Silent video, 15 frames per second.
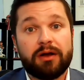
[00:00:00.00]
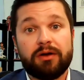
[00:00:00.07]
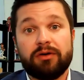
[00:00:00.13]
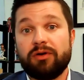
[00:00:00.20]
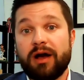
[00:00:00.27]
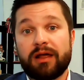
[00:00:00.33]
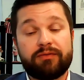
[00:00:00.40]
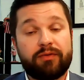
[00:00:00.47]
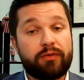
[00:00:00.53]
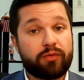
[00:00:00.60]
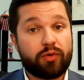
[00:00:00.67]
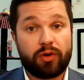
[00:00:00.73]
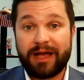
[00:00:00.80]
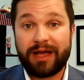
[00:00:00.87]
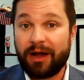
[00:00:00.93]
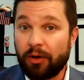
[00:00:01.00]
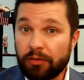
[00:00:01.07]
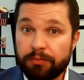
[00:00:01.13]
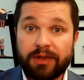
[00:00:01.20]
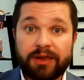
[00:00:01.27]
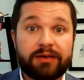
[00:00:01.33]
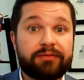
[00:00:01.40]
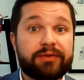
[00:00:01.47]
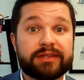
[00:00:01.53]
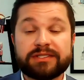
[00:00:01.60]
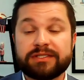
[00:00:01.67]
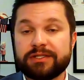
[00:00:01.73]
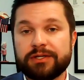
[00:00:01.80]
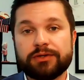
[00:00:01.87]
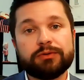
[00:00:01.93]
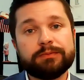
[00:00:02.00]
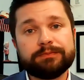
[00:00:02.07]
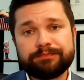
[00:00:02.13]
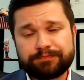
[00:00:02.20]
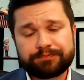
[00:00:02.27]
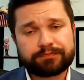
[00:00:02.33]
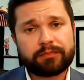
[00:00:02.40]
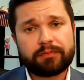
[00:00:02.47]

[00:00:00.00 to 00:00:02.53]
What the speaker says: a lot of overall health benefits too.